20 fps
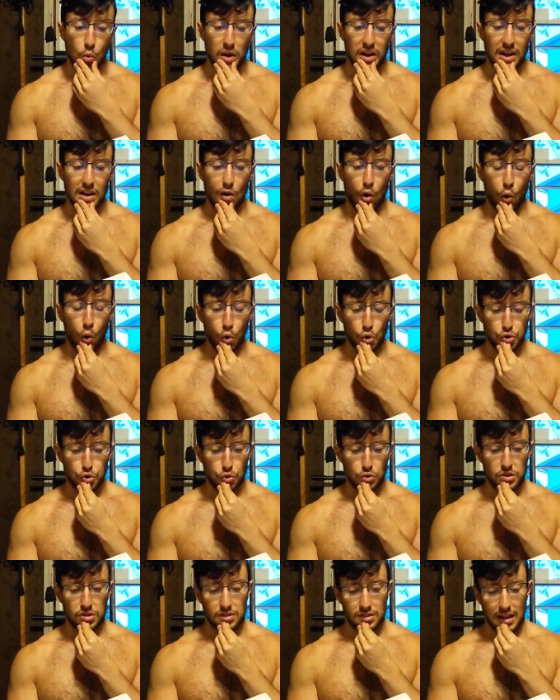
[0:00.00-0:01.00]
we can
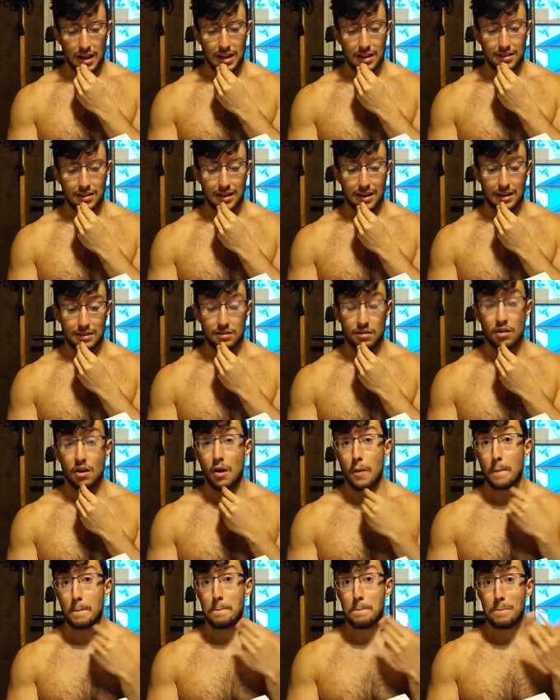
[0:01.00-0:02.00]
also state that
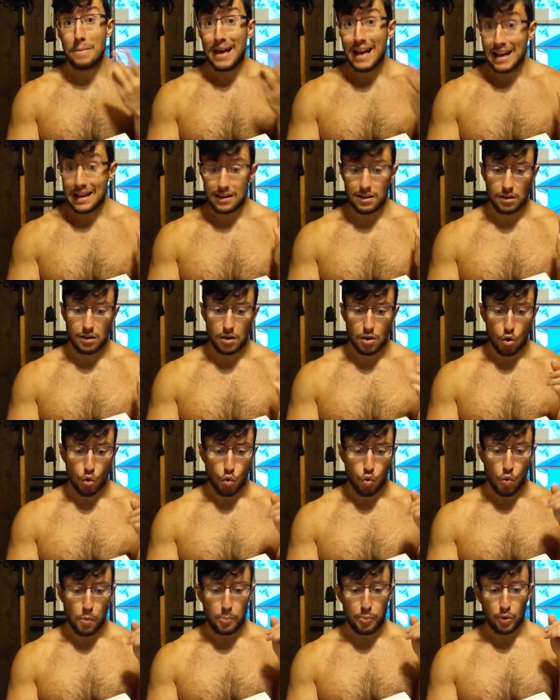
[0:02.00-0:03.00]
men
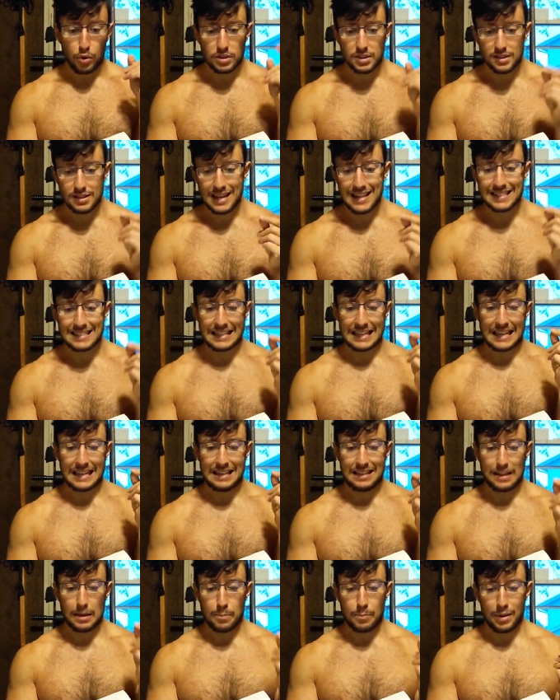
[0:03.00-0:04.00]
who possess
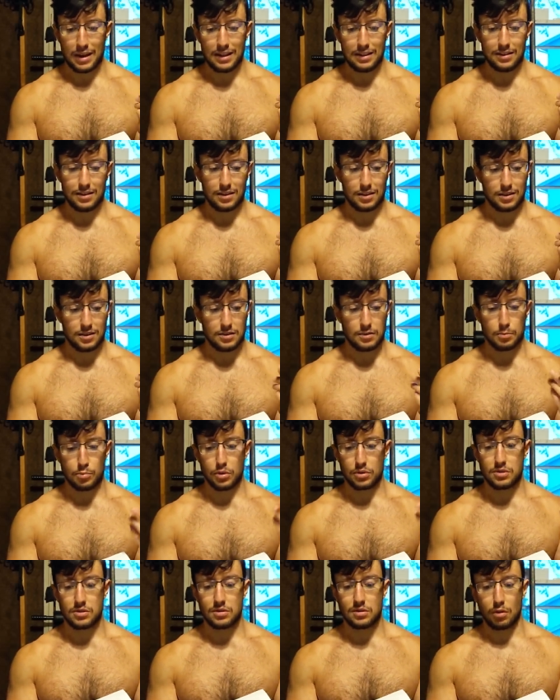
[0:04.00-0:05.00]
independence
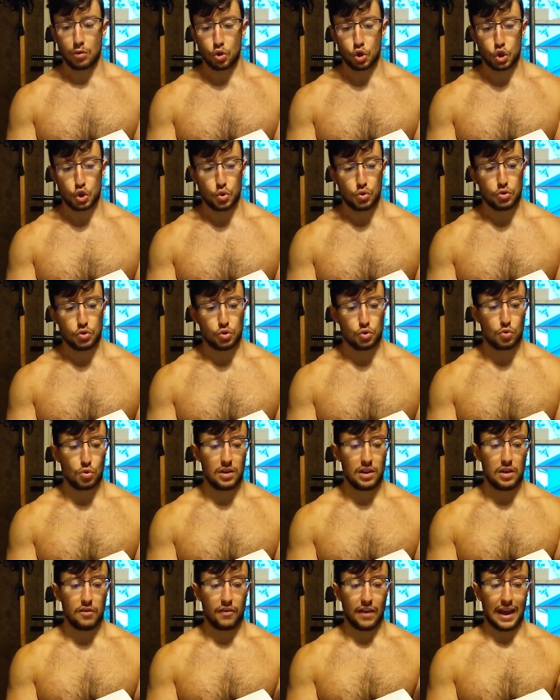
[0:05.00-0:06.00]
but still choose to
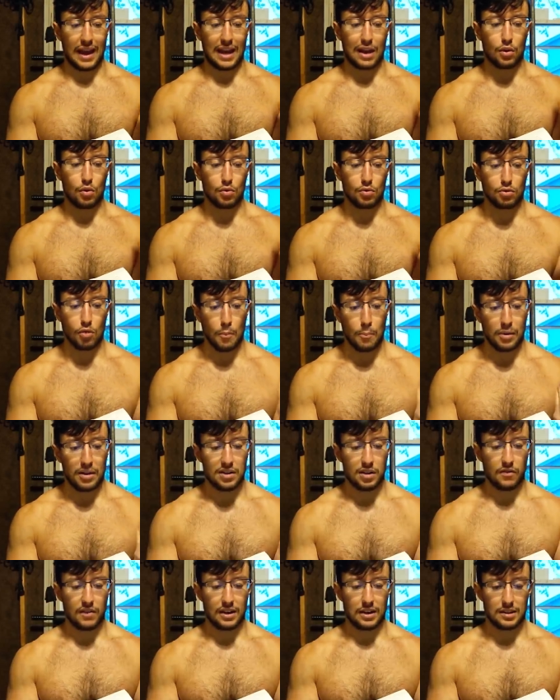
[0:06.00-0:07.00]
live a
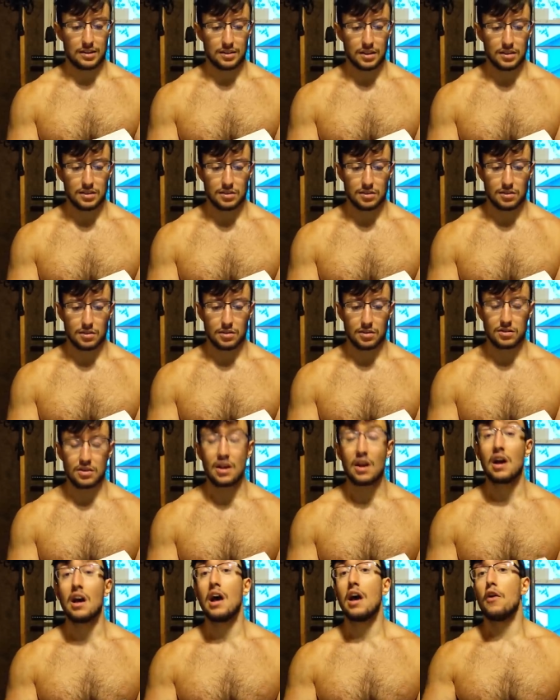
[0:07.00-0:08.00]
contemplative existence
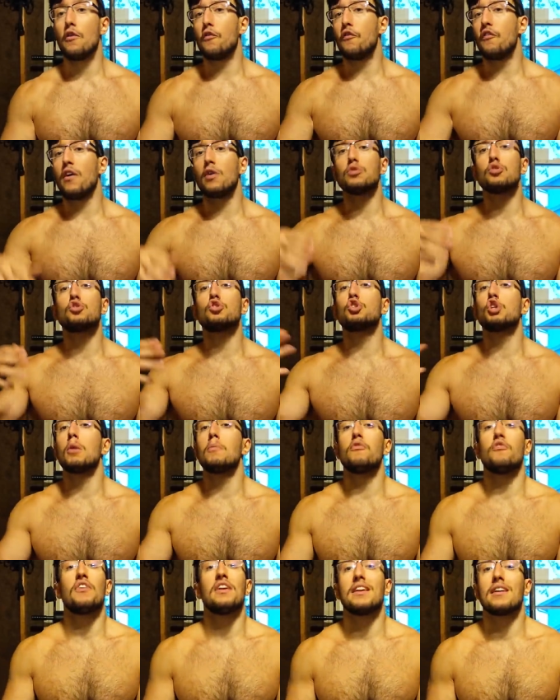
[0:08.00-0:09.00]
found
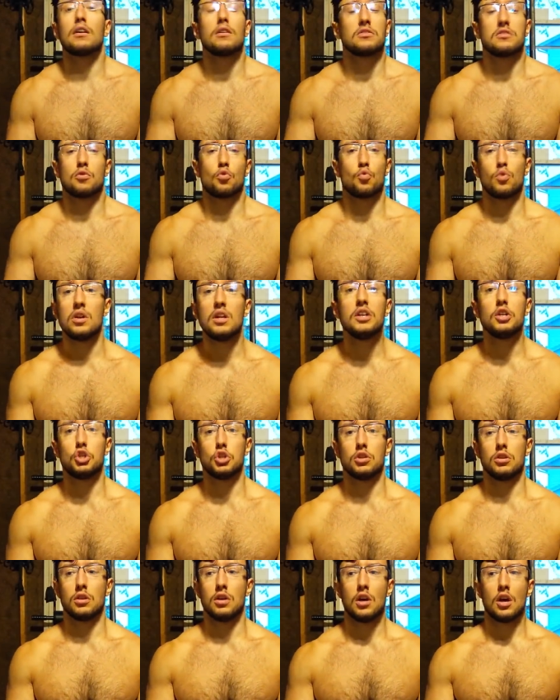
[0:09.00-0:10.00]
something else in
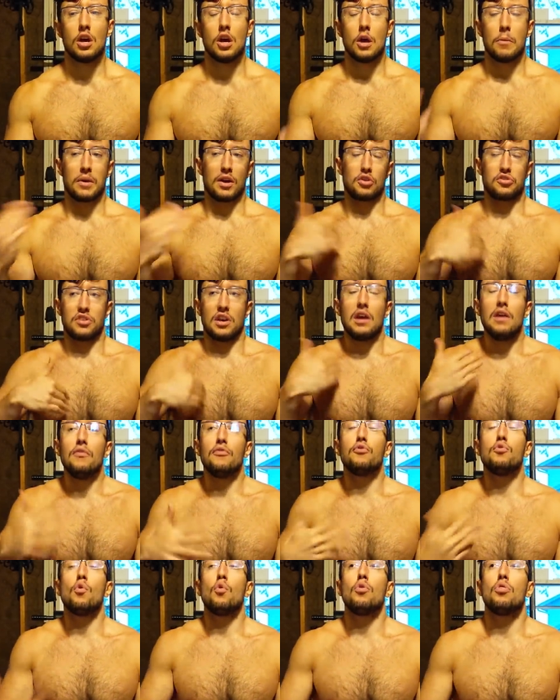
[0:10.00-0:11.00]
religion. Because
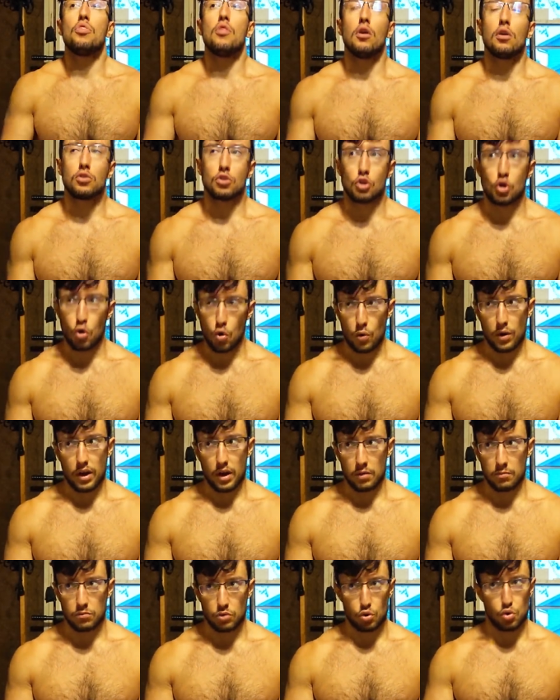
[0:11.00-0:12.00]
if you're not
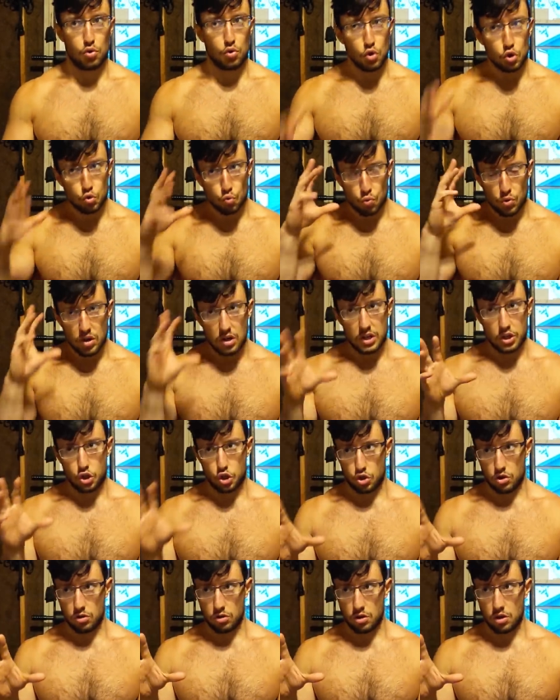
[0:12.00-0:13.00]
going to use
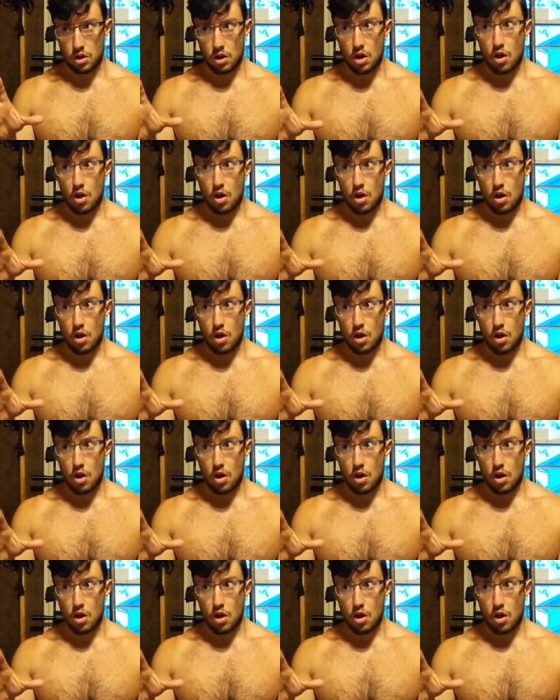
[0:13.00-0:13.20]
religion